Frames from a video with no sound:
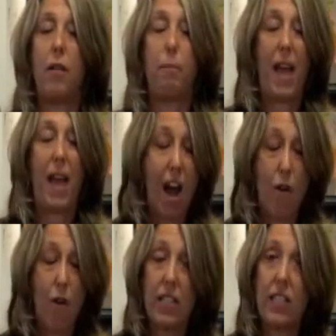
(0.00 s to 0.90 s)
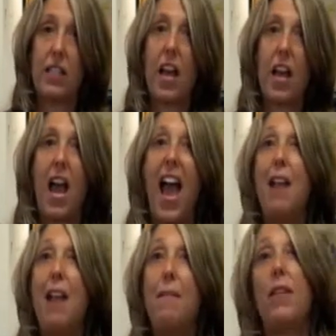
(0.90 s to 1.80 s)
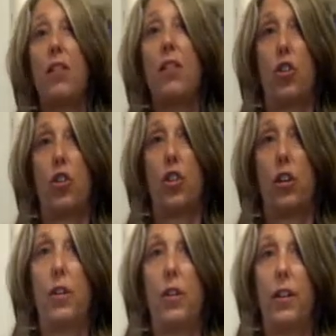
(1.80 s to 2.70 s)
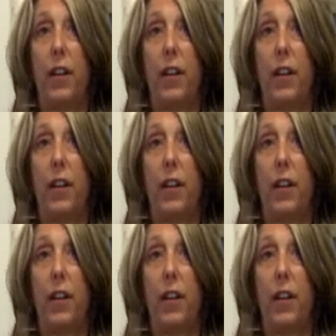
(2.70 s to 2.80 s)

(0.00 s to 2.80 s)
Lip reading: parents, and maybe the larger community.